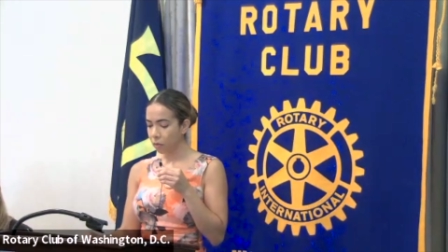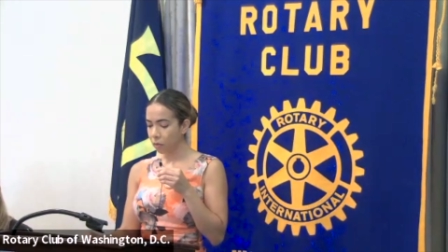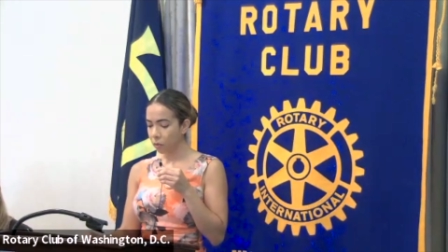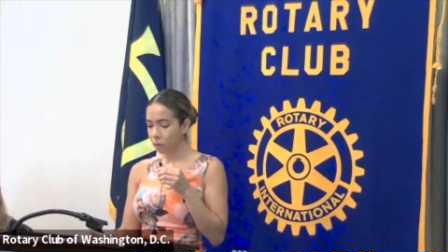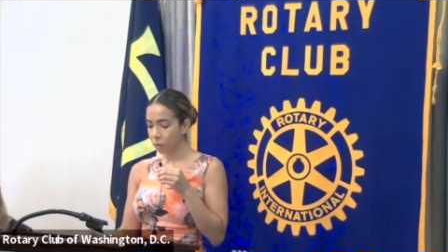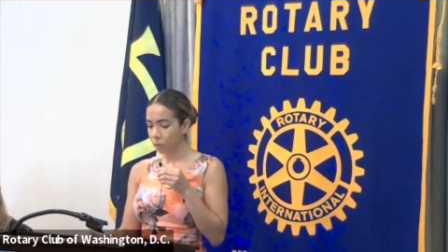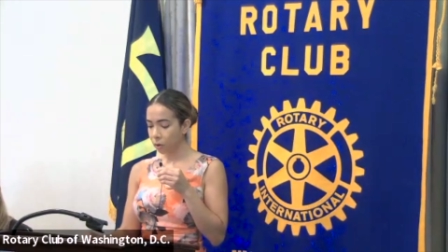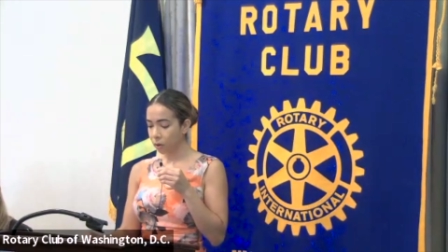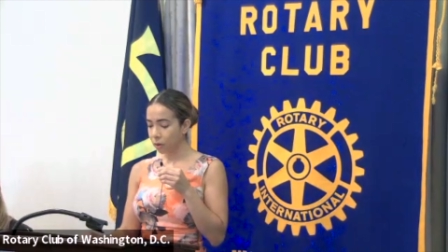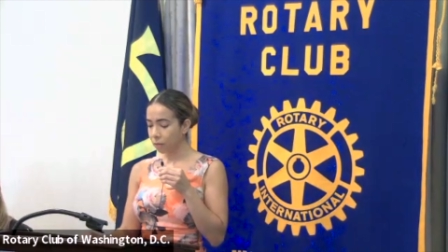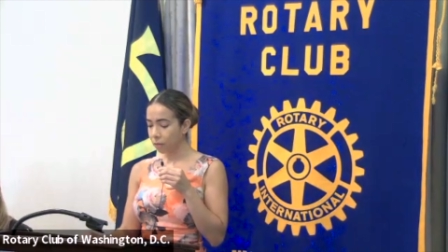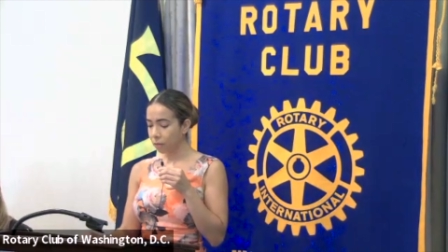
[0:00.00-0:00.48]

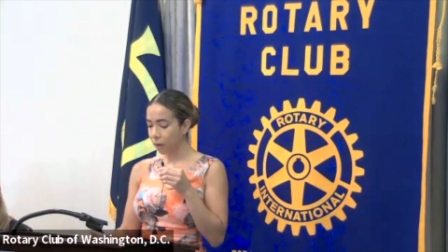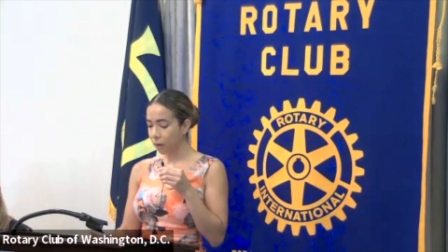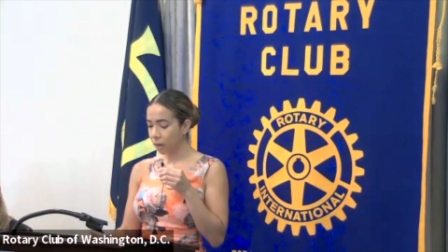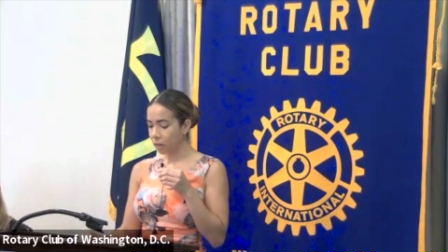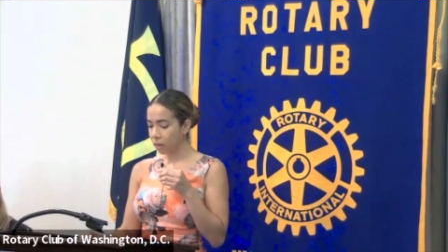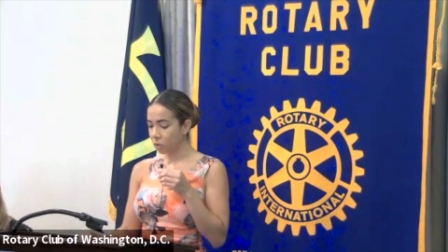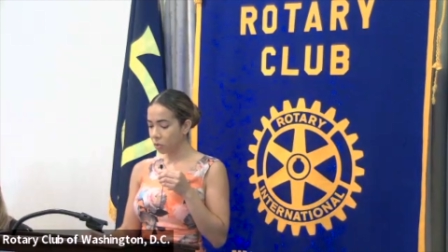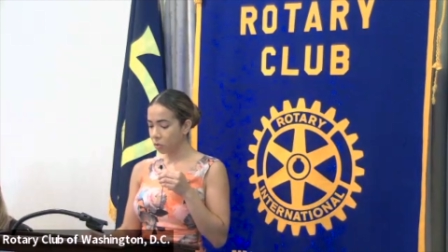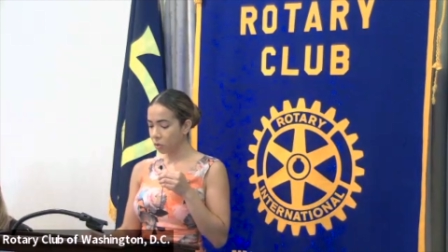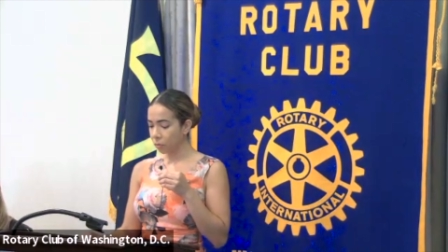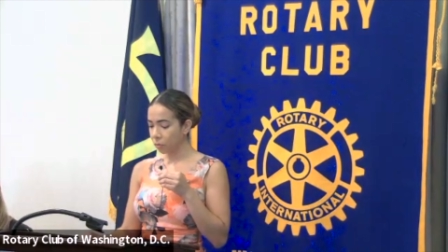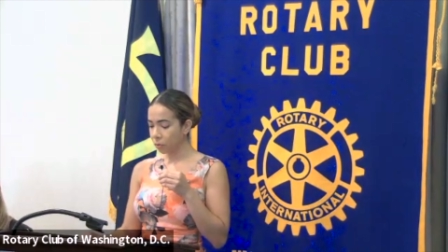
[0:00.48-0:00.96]
we were
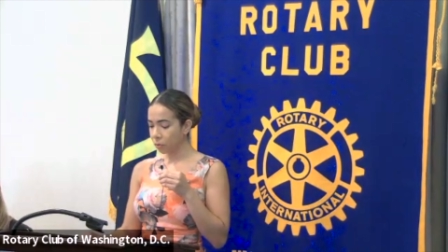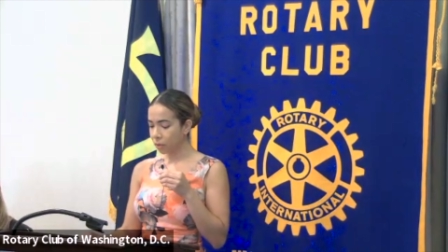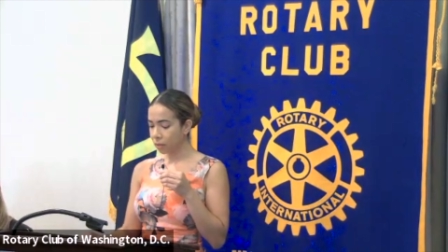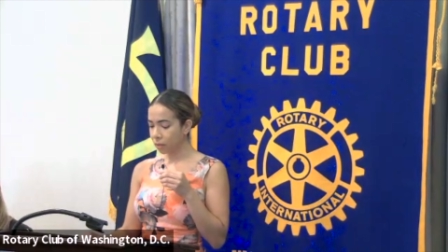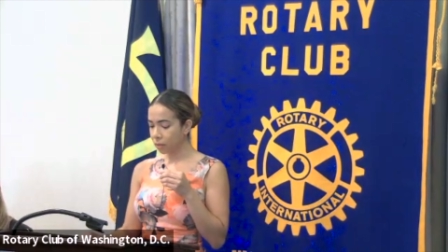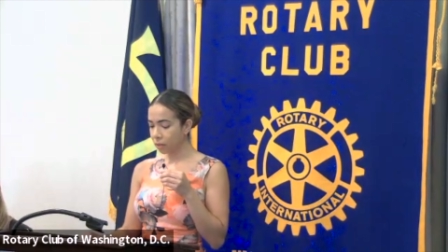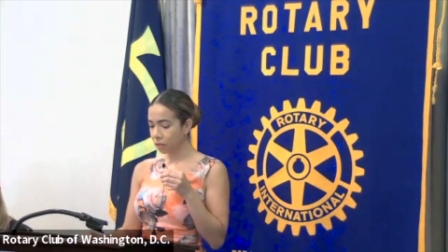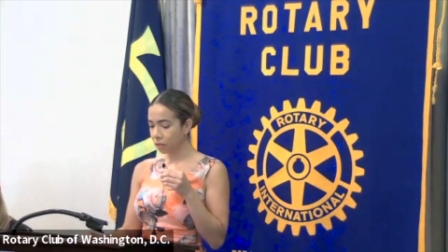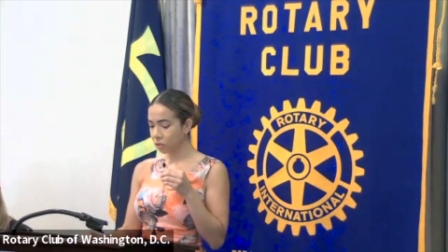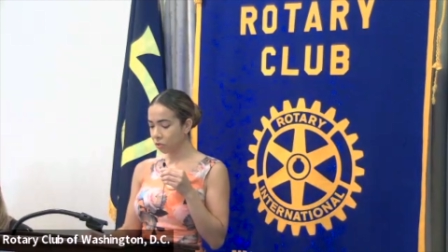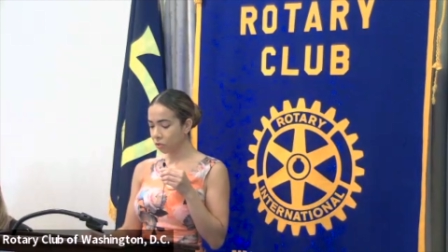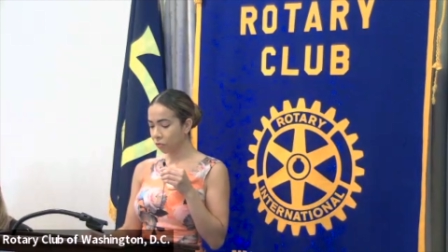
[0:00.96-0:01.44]
invited to a
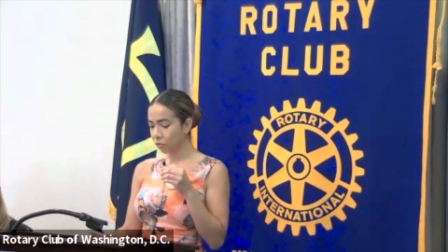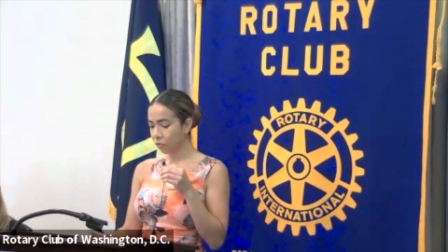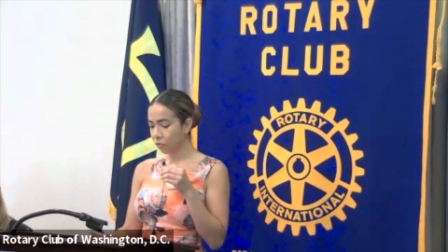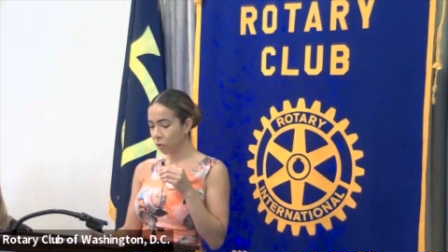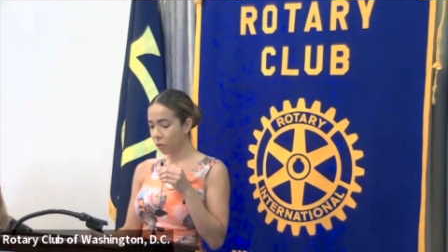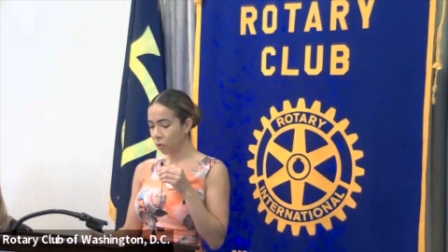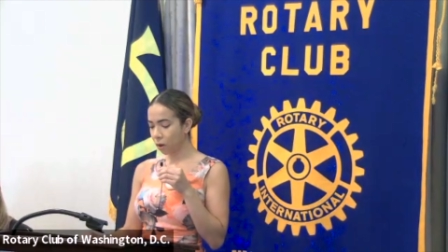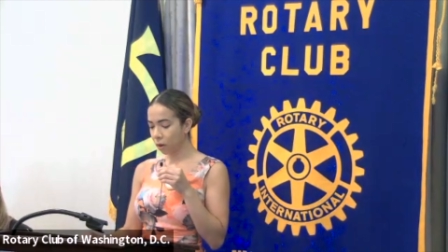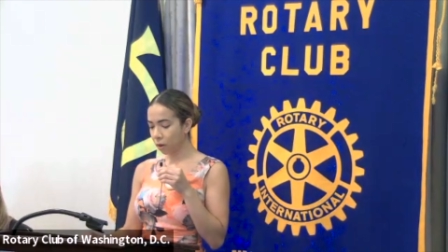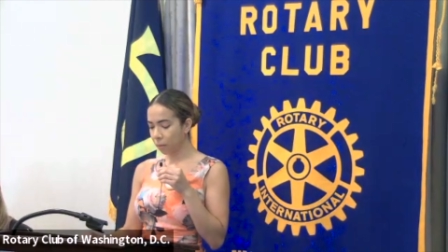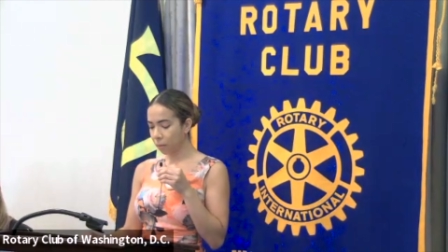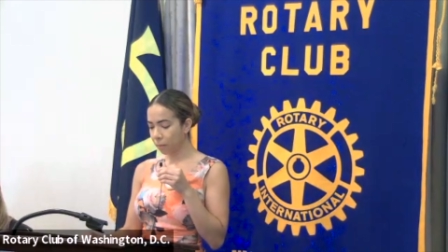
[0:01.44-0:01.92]
presidential
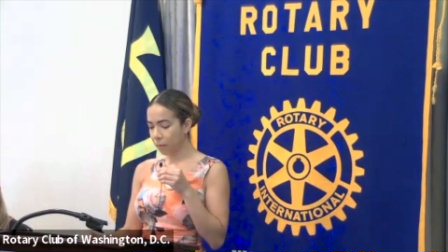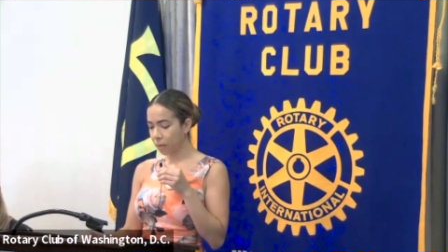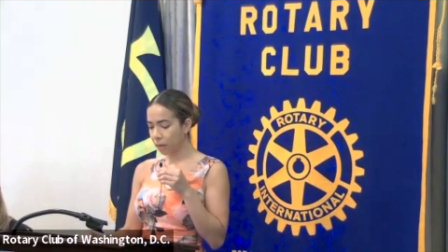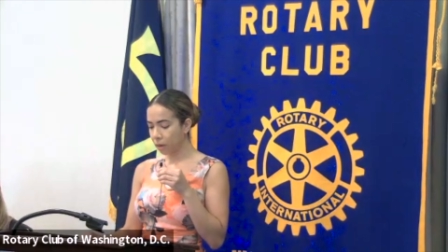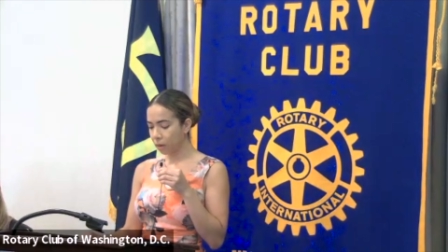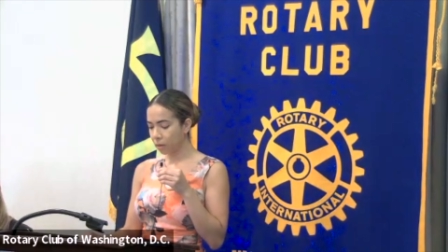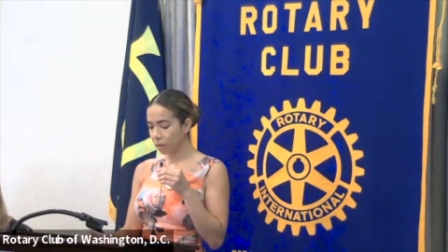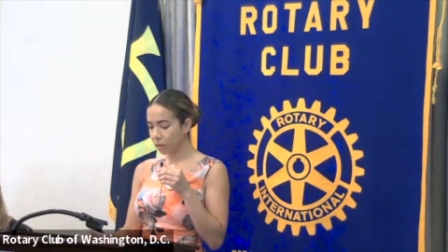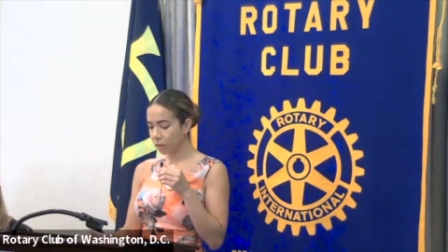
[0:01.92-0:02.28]
forum in our